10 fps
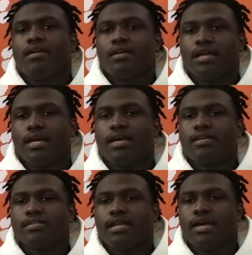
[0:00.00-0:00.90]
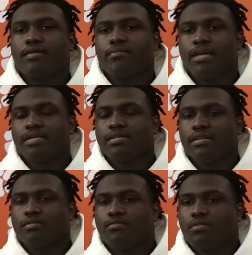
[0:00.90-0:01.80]
Yeah, it's like
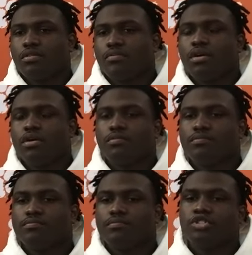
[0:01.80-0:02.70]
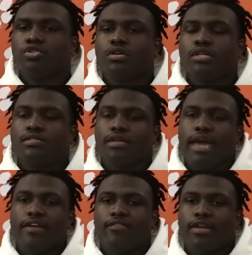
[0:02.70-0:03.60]
basically, well, so it's
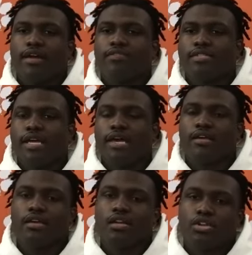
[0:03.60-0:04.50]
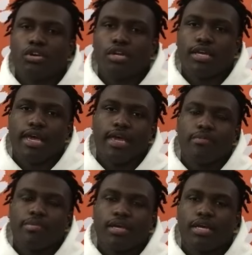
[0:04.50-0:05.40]
half and half, because like learning the game
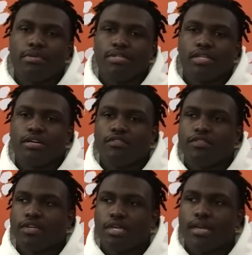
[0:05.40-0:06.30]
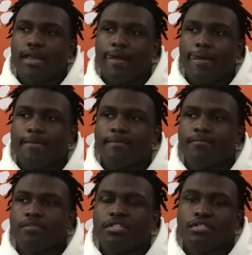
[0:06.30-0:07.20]
plan could be tough, and then like
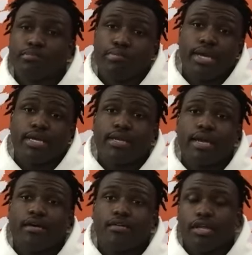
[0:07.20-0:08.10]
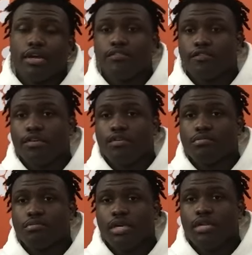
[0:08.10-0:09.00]
breaking down their
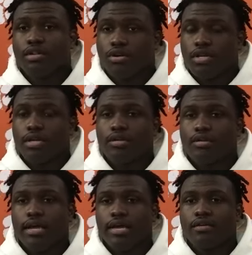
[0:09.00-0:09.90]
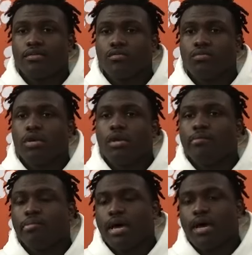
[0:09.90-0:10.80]
film and learning it, like
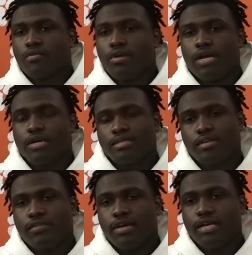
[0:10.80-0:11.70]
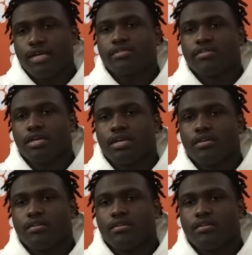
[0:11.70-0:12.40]
block rec and stuff like that. So, yeah.